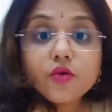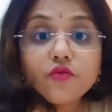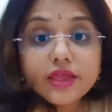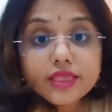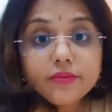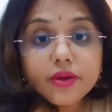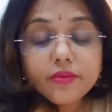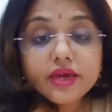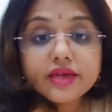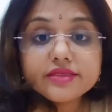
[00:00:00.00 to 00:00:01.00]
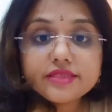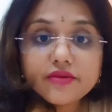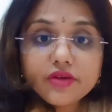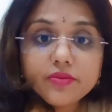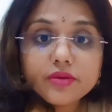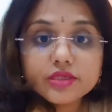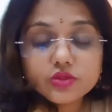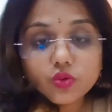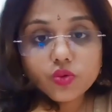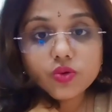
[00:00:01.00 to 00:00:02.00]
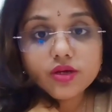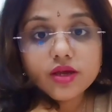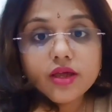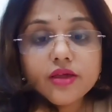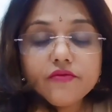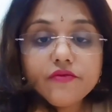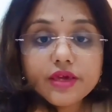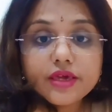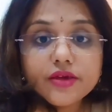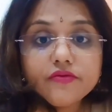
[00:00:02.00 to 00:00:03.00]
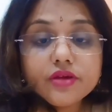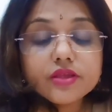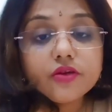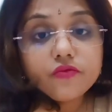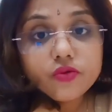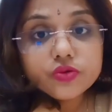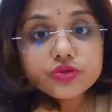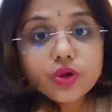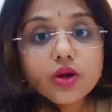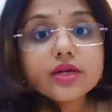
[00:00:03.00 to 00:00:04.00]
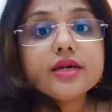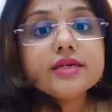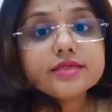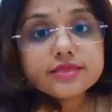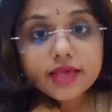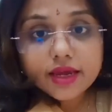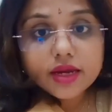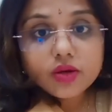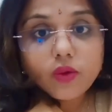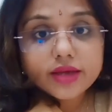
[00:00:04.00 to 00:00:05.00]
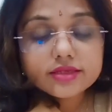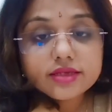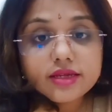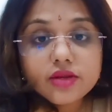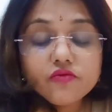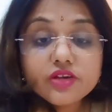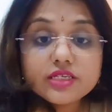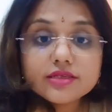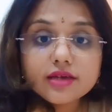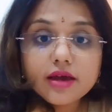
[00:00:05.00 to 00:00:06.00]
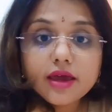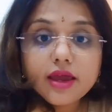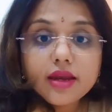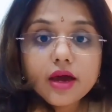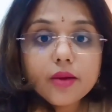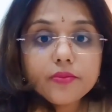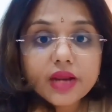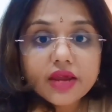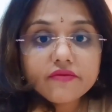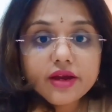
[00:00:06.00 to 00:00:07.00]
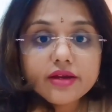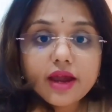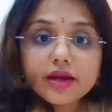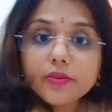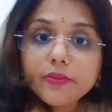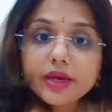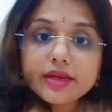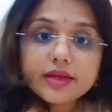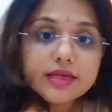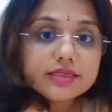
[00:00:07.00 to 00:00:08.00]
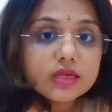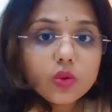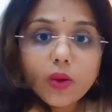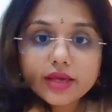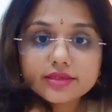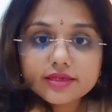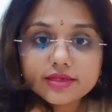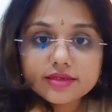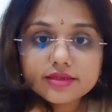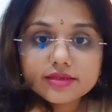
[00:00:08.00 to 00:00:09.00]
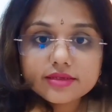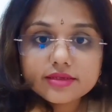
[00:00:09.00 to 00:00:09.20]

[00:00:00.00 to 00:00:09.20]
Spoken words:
Now when the baby gets 7 months old, we give the flu shot second vaccine, which is again a private and a painless vaccine.